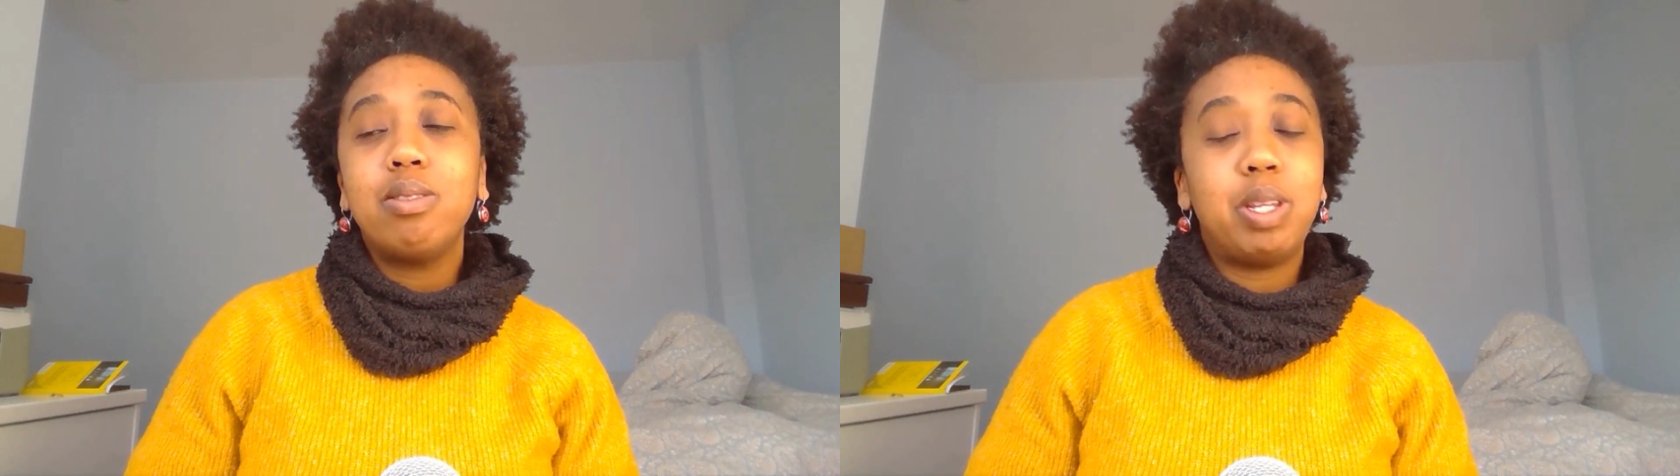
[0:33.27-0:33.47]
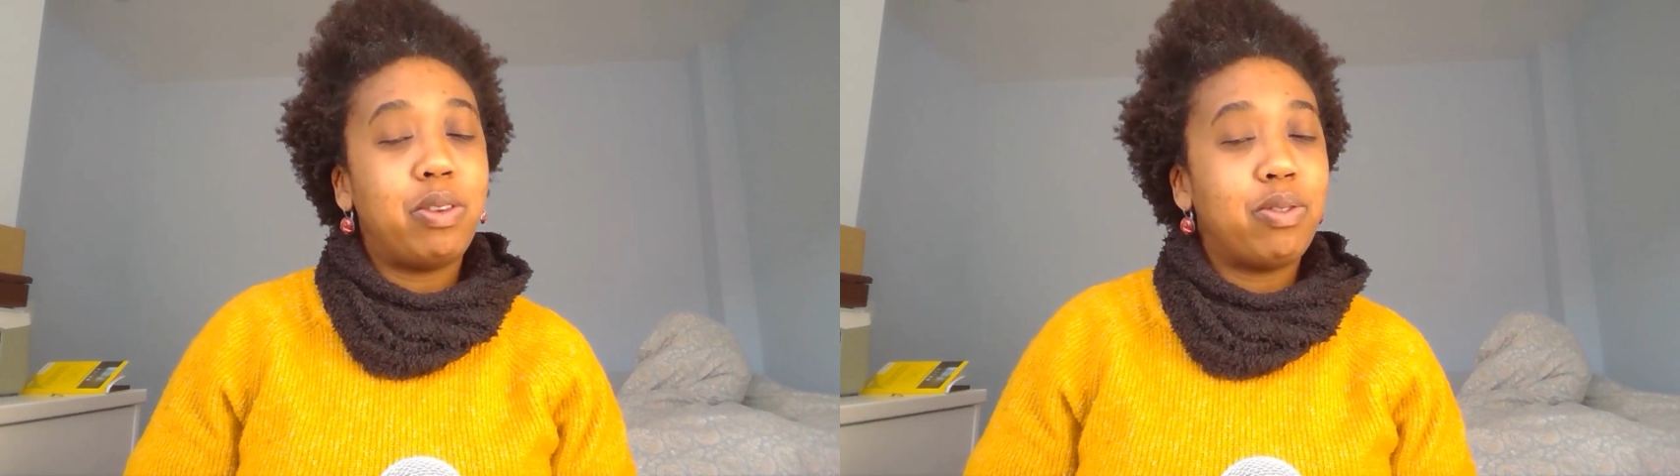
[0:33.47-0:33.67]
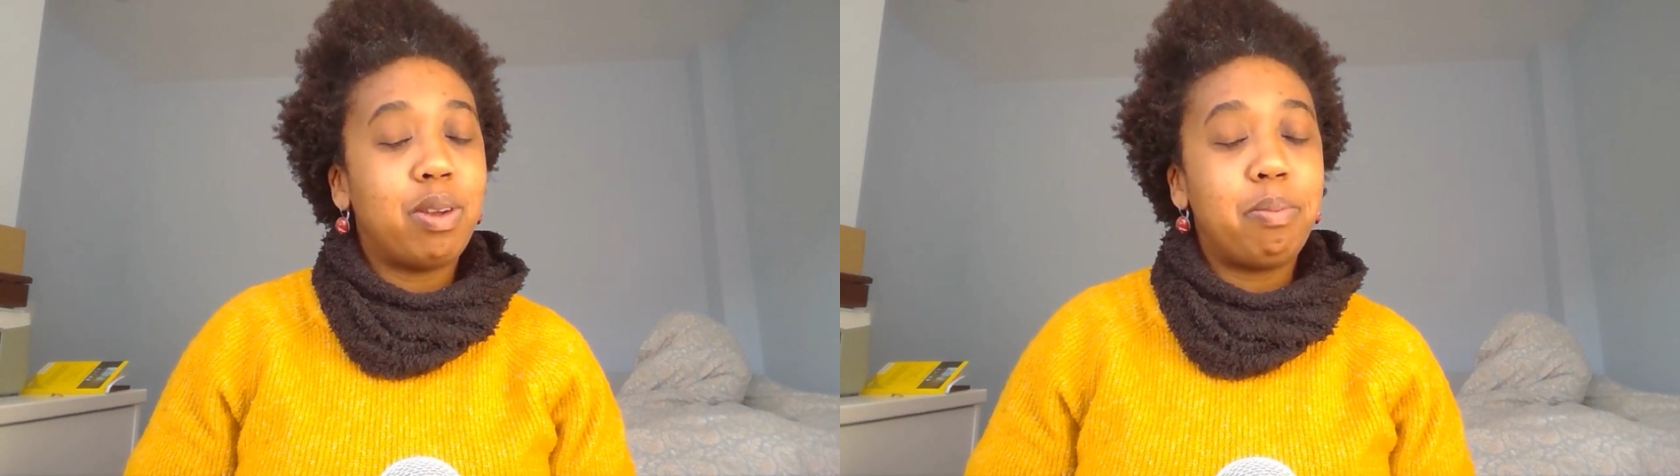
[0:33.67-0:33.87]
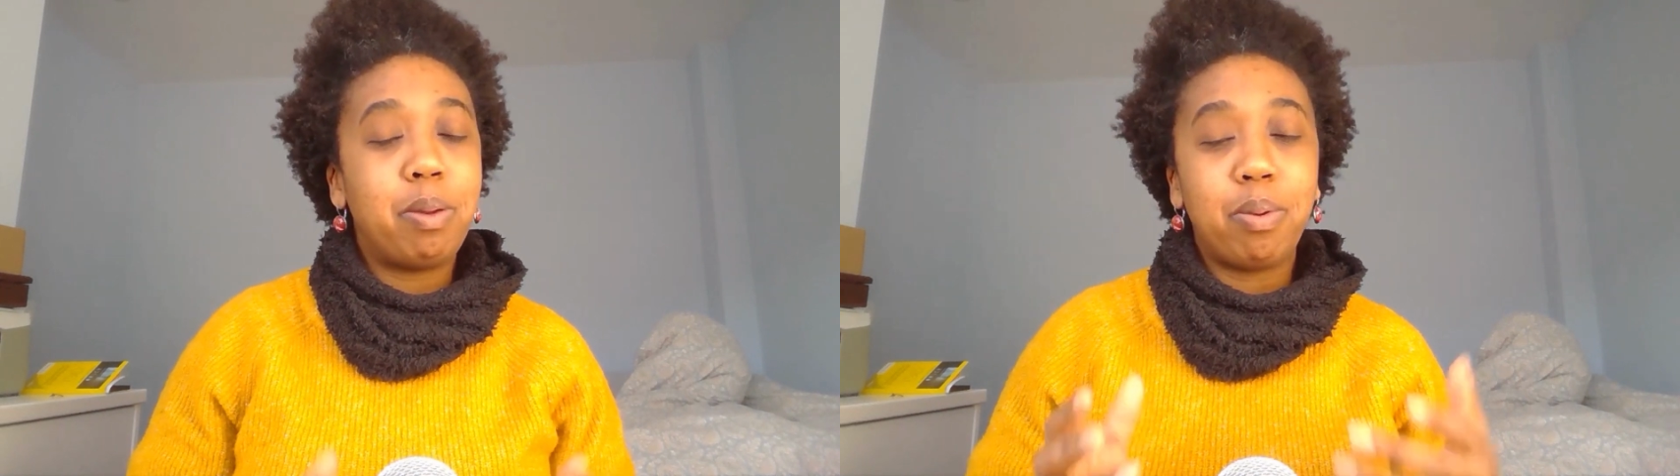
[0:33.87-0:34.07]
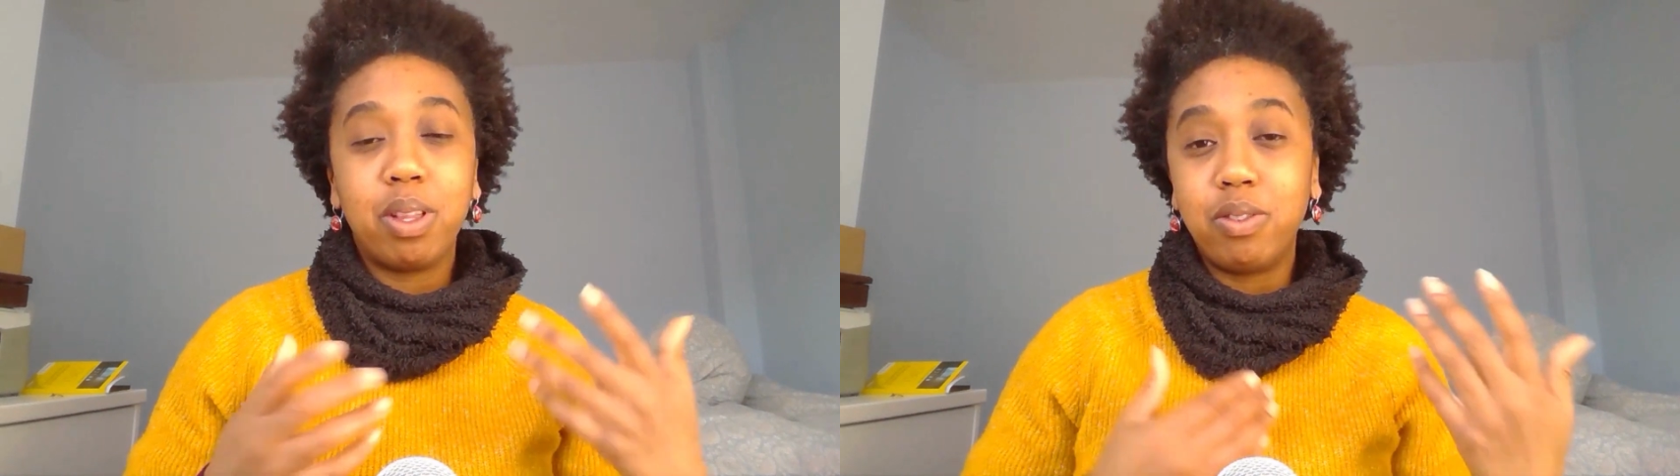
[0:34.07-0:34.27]
the
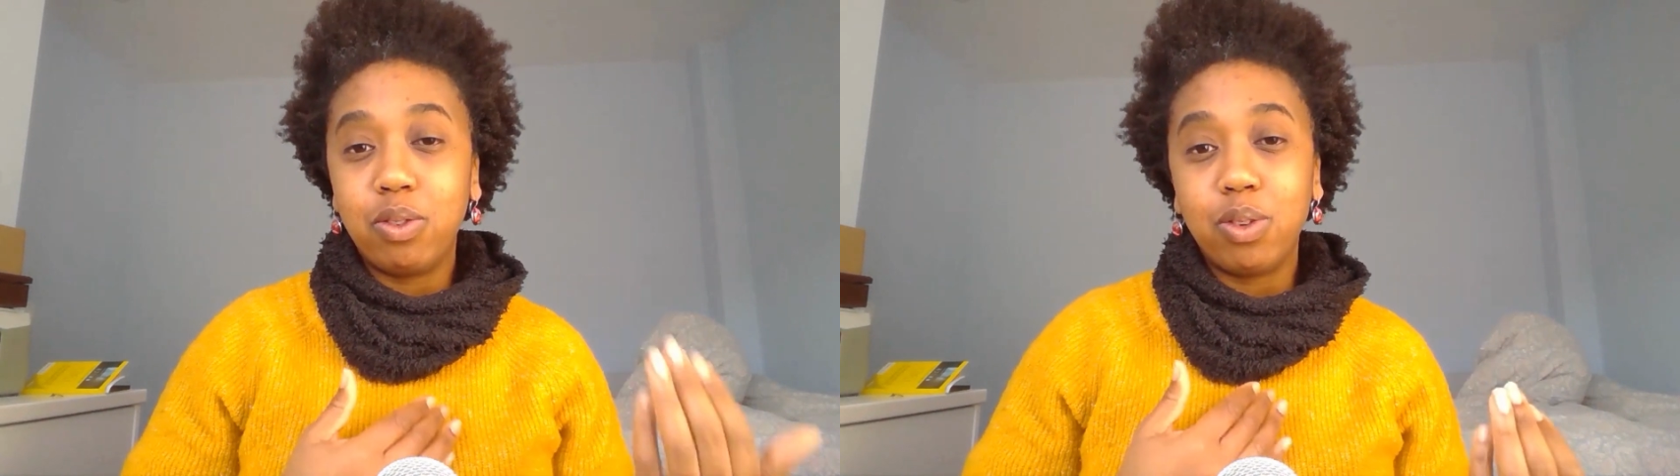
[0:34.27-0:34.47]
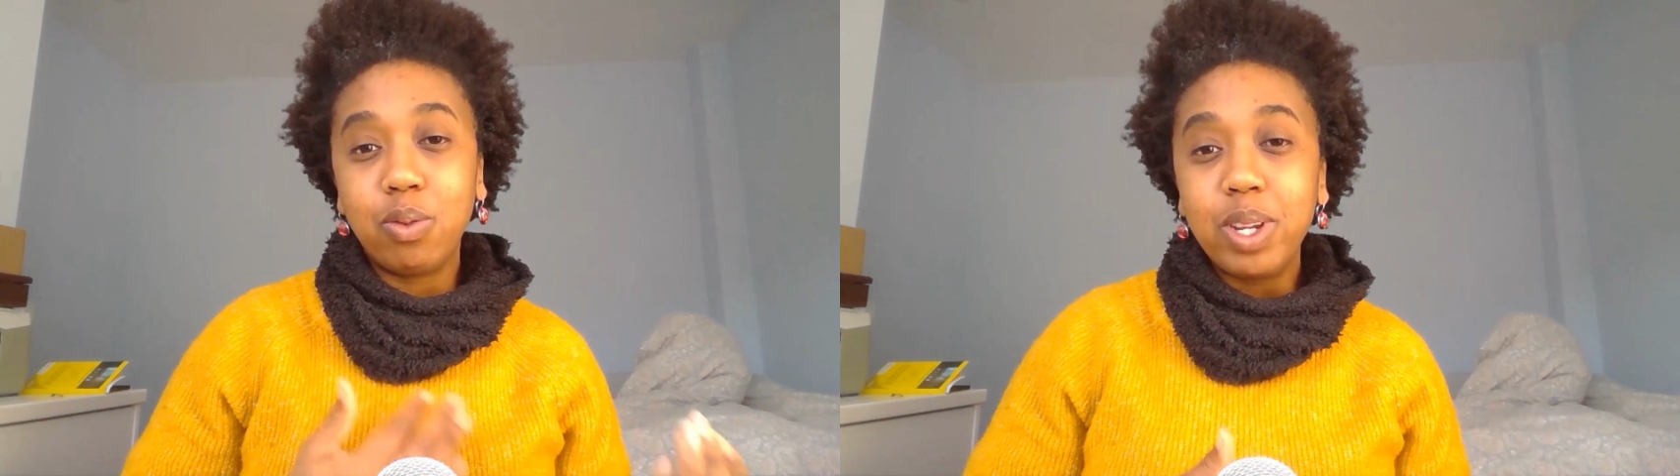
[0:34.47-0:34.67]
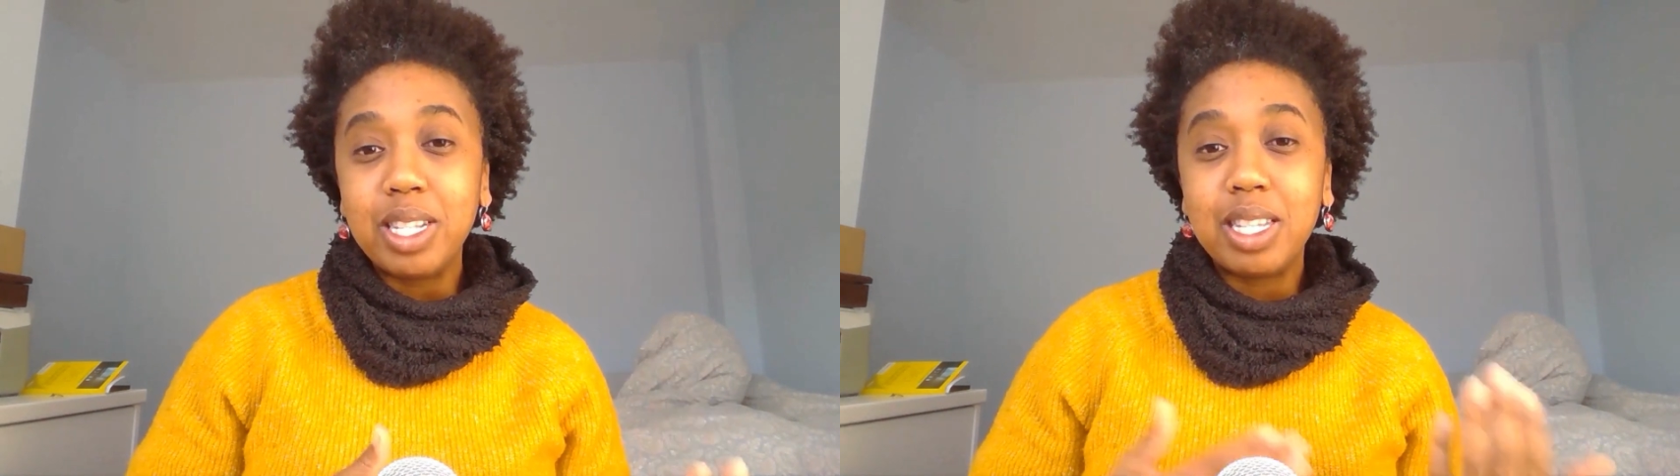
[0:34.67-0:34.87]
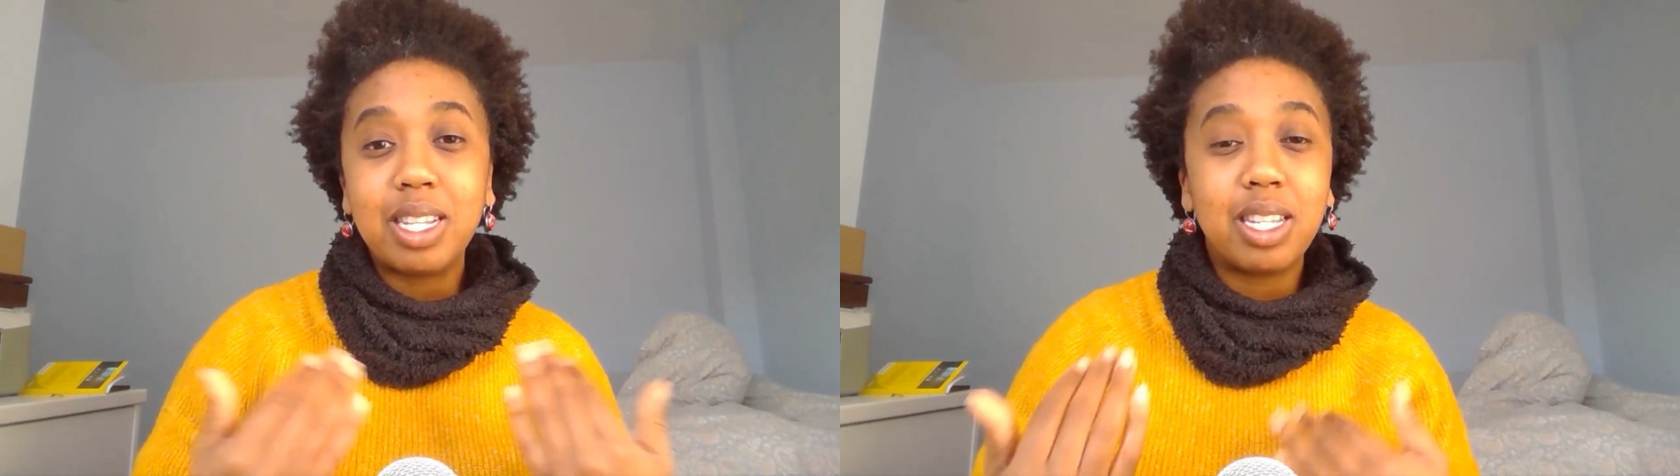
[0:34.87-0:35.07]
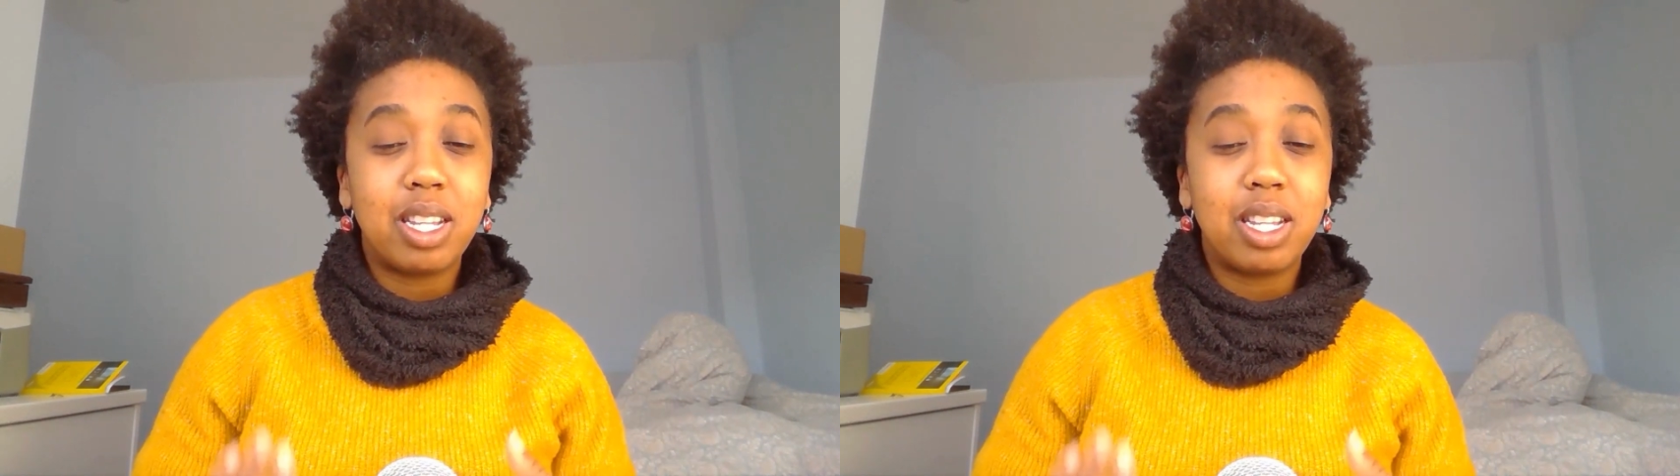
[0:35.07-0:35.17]
people of different races